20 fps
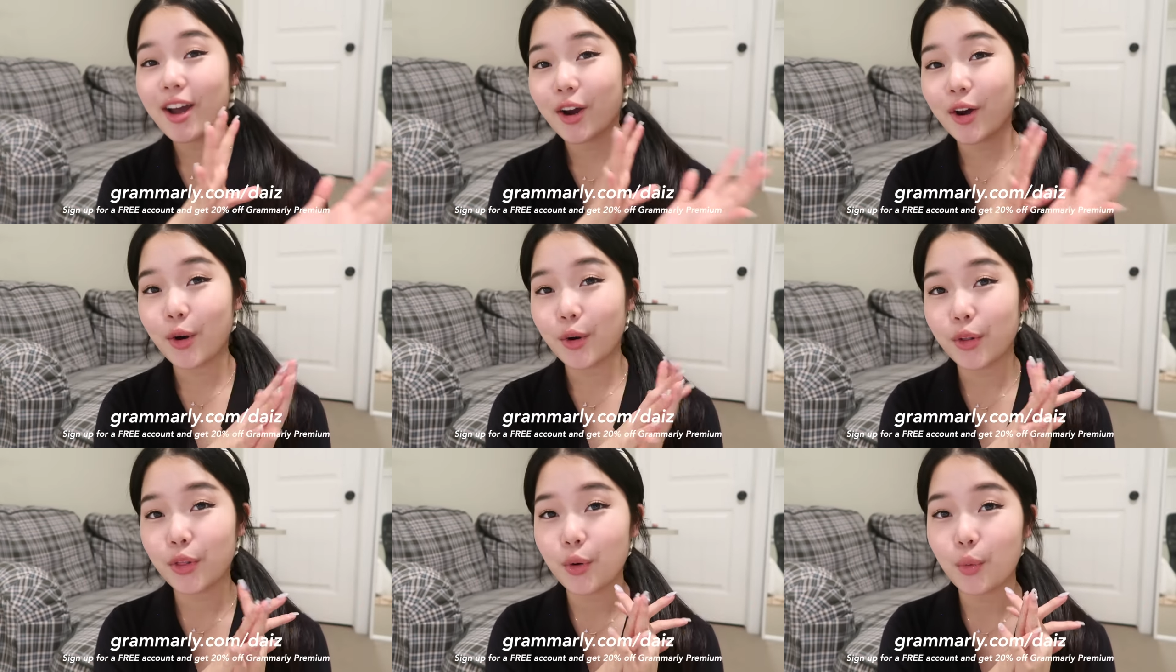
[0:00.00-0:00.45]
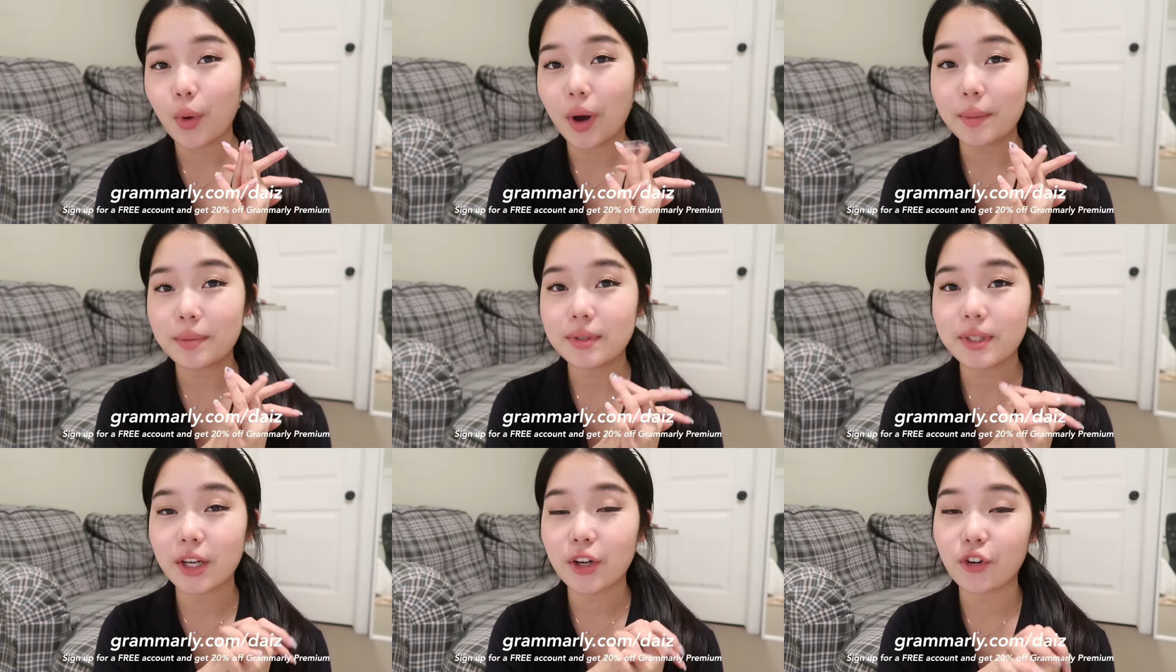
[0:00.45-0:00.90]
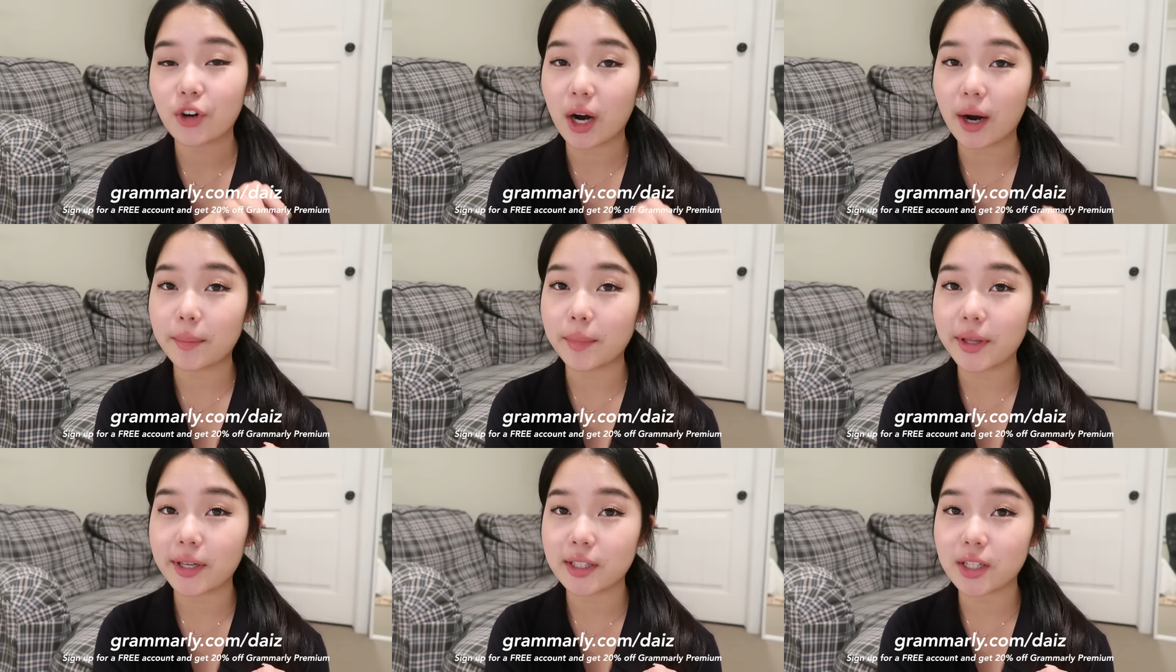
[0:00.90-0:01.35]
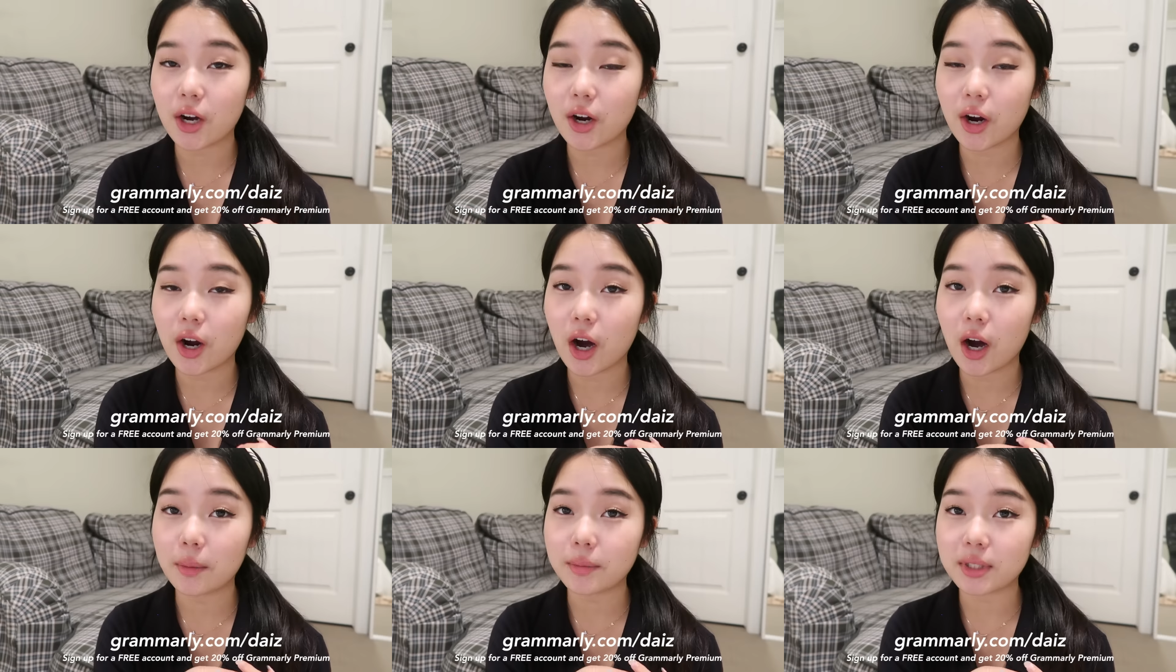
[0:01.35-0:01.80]
Go to the website
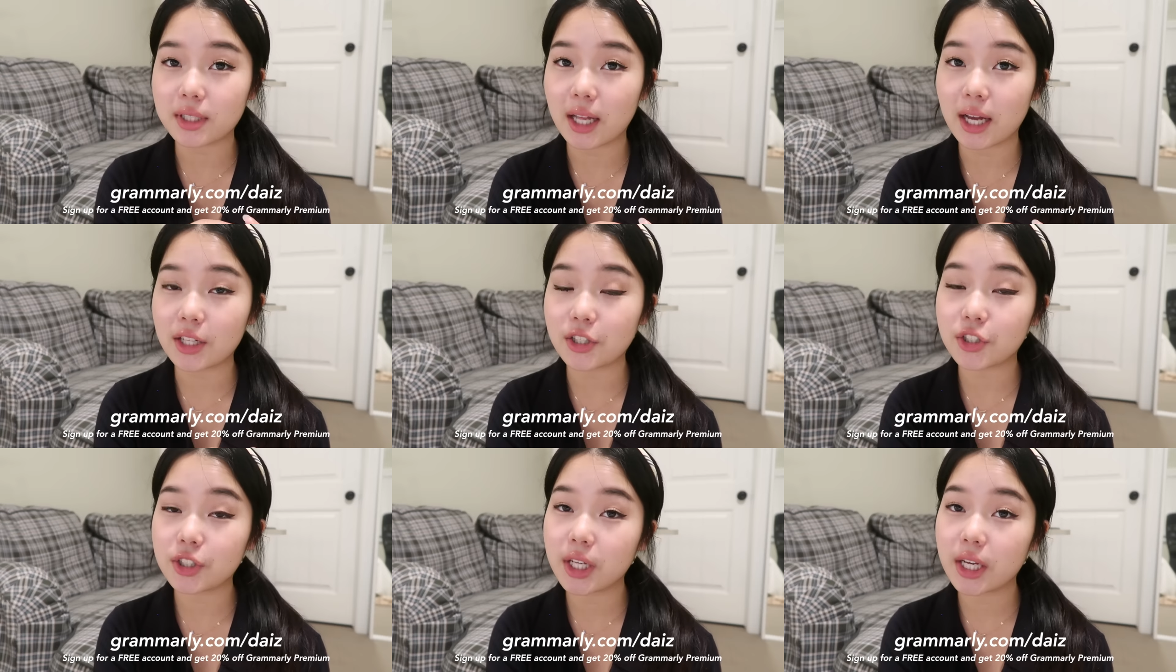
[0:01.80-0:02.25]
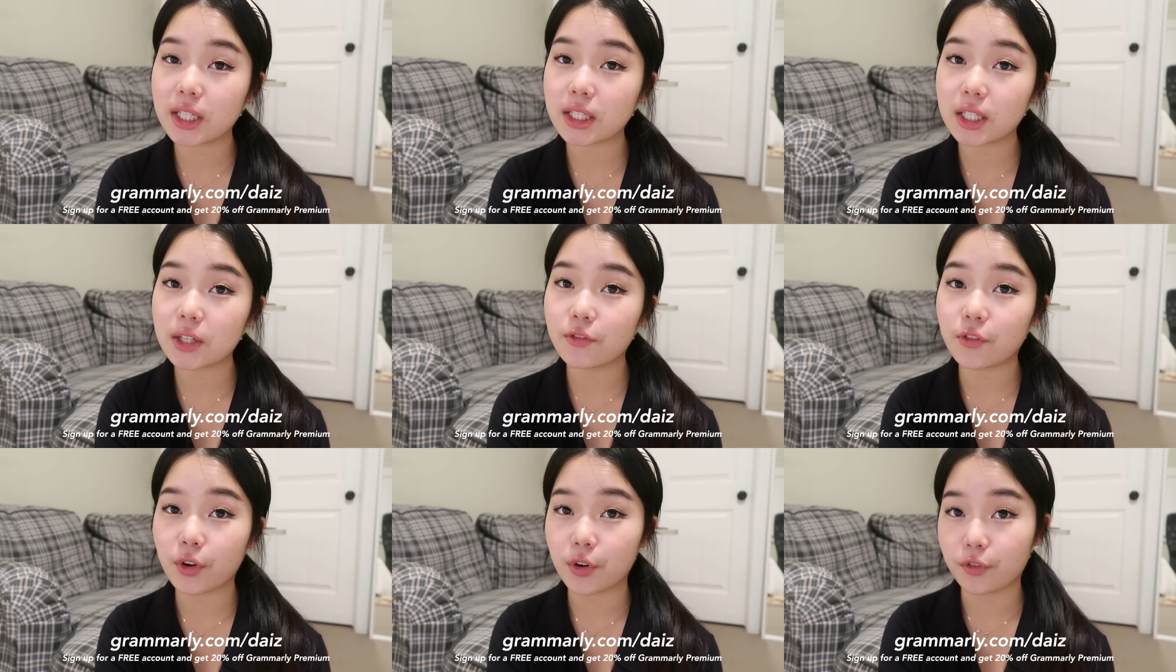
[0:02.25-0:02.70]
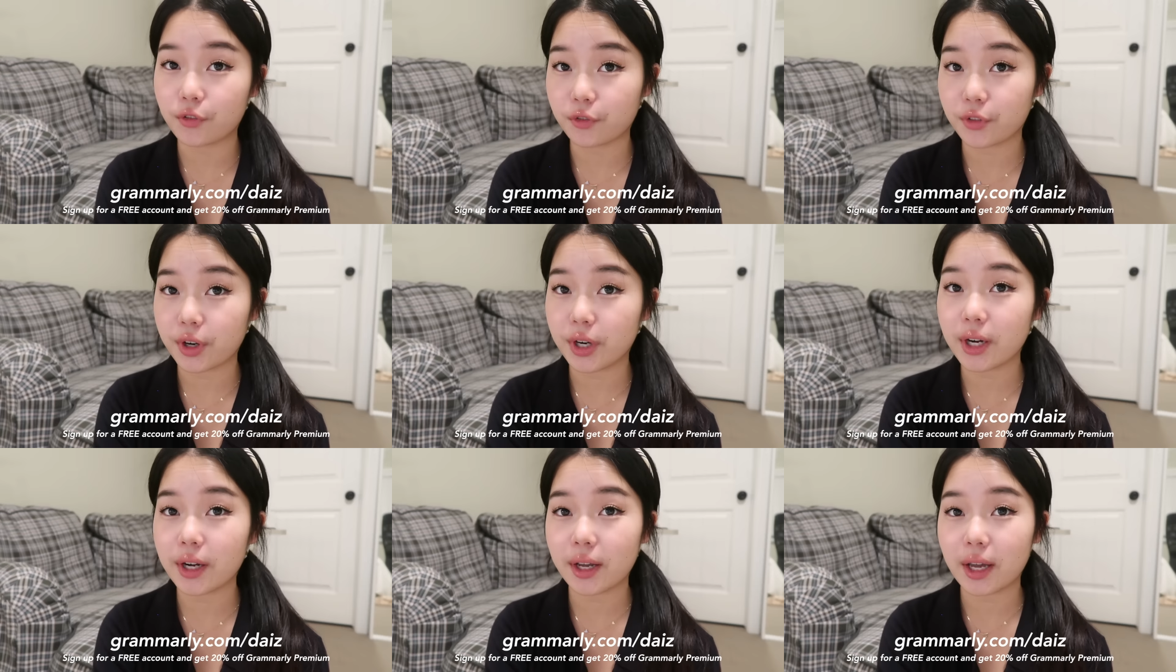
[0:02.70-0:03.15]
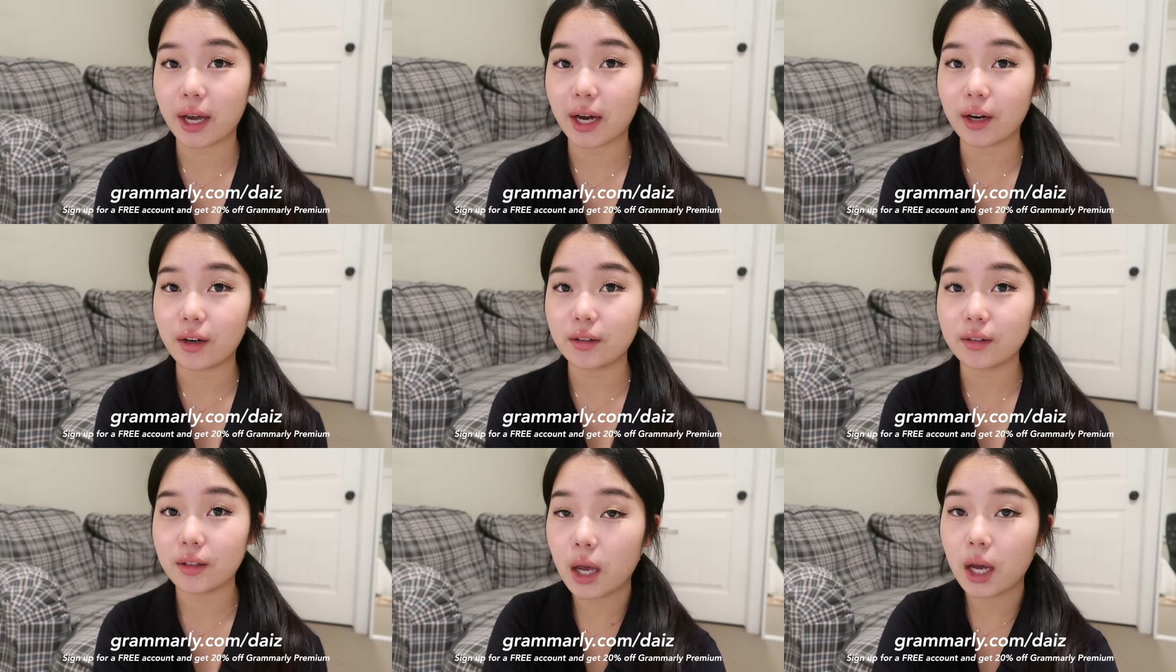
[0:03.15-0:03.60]
grammarly.com slash daisy for a free
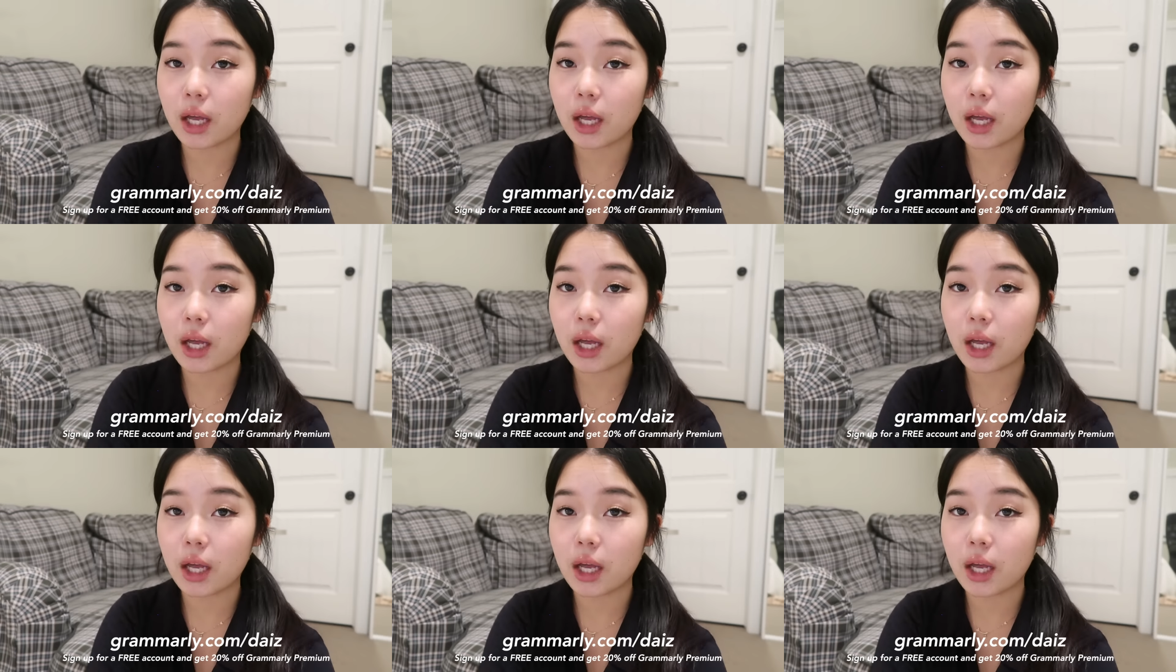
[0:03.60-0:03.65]
account.